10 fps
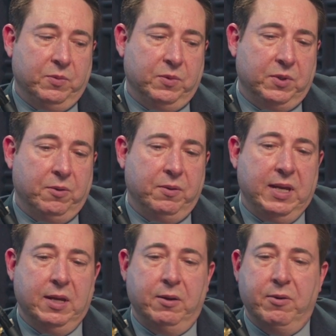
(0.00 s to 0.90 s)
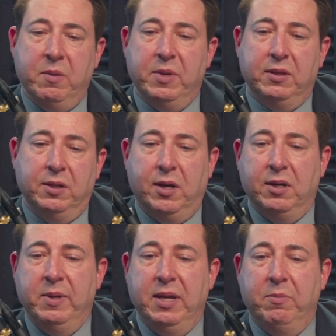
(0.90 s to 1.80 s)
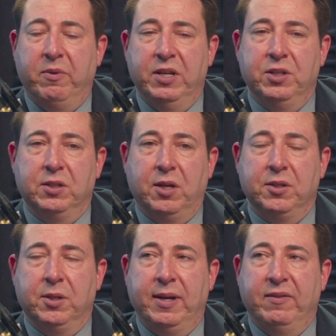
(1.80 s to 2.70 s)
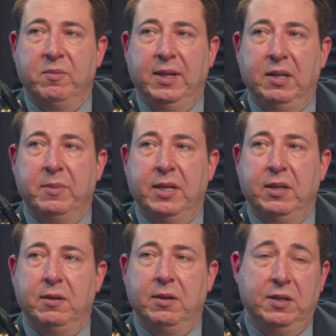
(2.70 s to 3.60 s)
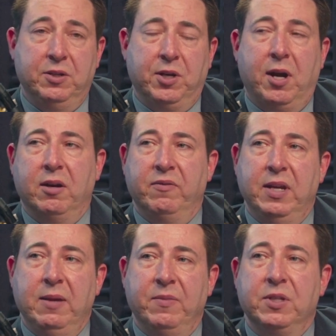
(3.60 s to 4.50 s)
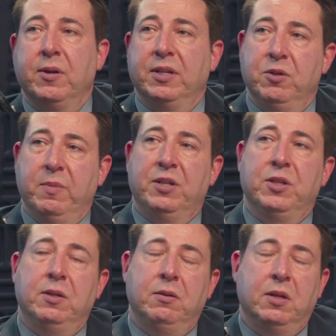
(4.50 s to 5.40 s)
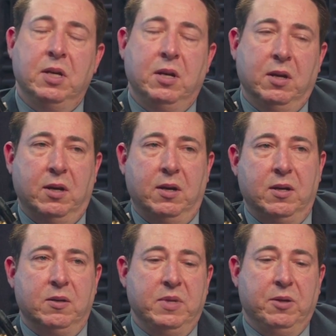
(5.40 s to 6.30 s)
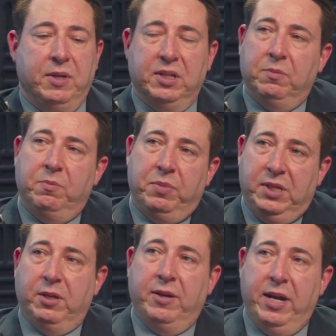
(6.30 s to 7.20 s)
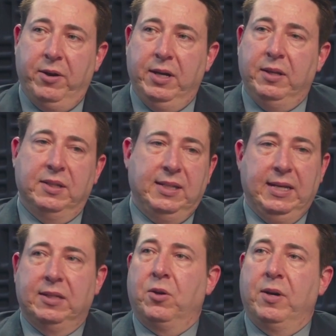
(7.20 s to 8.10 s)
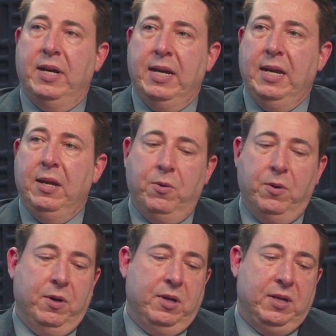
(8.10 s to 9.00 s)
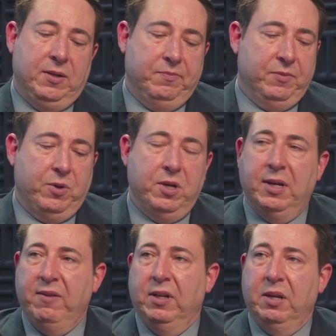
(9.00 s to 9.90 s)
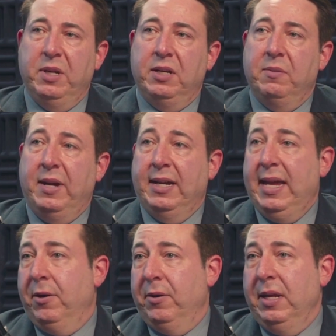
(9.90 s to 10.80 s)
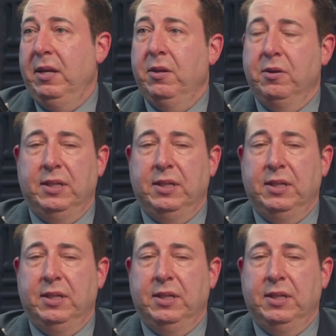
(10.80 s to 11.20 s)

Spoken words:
So the non-compete provisions also have to be limited in geography. So as you mentioned, this particular area, the CSRA, or you can even limit it by county.